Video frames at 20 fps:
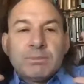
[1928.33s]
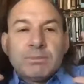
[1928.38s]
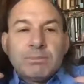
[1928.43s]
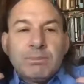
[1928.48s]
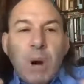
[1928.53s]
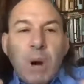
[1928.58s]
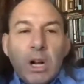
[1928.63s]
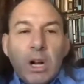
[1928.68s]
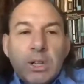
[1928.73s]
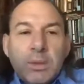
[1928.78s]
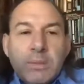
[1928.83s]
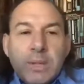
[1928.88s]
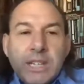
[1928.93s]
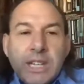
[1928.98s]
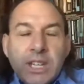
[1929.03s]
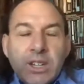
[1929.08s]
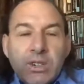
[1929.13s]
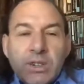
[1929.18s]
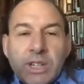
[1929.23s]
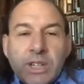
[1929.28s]
parliament
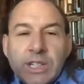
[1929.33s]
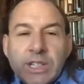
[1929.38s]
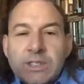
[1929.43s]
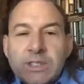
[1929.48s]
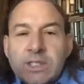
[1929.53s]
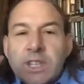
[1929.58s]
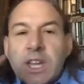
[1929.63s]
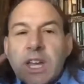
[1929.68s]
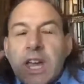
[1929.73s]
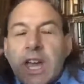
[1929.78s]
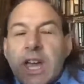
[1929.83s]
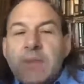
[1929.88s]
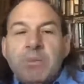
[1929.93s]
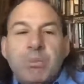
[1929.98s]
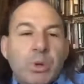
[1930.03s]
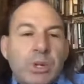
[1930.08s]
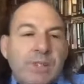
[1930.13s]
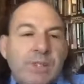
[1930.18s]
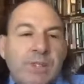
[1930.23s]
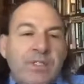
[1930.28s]
hearings and
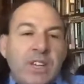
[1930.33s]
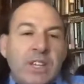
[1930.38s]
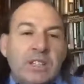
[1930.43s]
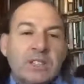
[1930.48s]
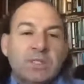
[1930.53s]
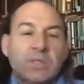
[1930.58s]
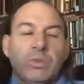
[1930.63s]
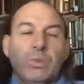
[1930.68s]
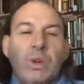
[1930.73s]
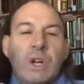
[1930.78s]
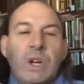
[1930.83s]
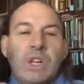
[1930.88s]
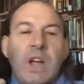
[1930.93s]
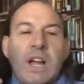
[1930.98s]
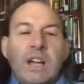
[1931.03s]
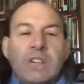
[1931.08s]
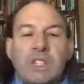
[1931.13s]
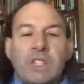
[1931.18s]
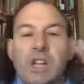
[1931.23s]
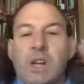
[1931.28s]
briefings where you're
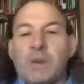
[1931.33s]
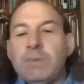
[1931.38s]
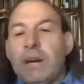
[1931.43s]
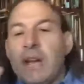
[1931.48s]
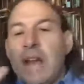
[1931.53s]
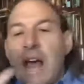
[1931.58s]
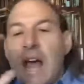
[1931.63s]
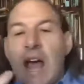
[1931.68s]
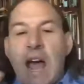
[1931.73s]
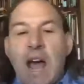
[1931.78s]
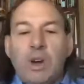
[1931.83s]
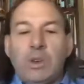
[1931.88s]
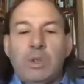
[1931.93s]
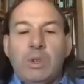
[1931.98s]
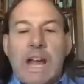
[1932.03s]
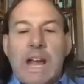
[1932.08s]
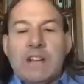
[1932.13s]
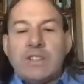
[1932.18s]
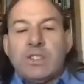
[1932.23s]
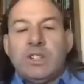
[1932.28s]
actually talking about how
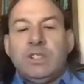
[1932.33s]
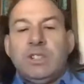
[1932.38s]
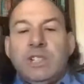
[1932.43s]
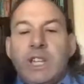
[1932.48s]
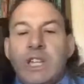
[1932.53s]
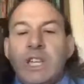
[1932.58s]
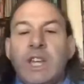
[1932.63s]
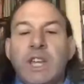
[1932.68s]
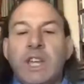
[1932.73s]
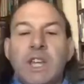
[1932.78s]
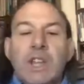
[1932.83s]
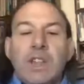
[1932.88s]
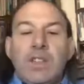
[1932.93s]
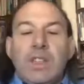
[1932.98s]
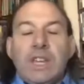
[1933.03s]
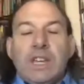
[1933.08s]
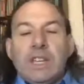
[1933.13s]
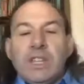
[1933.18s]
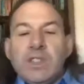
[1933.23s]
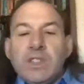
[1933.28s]
nationally
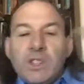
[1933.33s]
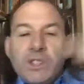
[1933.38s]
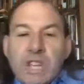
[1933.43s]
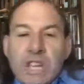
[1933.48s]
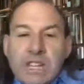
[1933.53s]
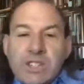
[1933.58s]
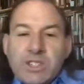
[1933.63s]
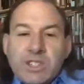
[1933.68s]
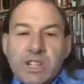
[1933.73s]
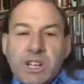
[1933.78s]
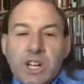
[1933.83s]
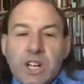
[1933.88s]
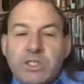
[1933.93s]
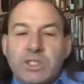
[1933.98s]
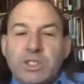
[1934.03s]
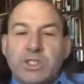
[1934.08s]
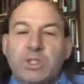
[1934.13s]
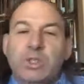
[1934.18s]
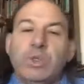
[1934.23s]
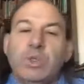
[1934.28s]
they can either change the
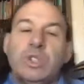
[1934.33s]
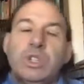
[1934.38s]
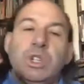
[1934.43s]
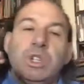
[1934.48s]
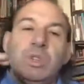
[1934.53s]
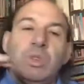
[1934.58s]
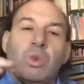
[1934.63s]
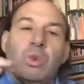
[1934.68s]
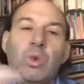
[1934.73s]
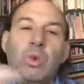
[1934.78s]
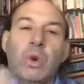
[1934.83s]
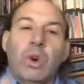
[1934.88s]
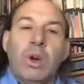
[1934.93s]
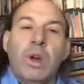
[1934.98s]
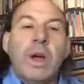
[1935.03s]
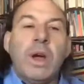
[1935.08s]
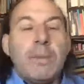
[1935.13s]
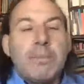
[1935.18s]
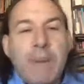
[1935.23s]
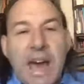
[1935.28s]
constitution or
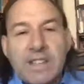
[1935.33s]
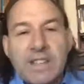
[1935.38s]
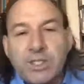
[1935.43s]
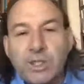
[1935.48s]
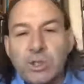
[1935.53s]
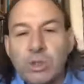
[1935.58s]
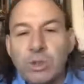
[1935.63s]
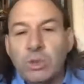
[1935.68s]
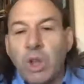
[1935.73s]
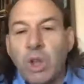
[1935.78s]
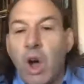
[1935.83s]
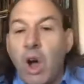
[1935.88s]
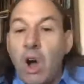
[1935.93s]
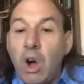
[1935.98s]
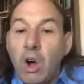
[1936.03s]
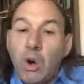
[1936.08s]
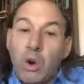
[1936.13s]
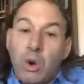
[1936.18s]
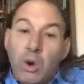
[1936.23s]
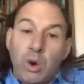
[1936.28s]
pass a new
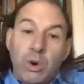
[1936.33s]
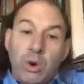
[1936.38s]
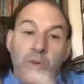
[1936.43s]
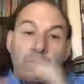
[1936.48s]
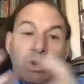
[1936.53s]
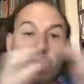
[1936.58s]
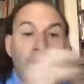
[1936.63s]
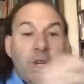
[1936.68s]
law or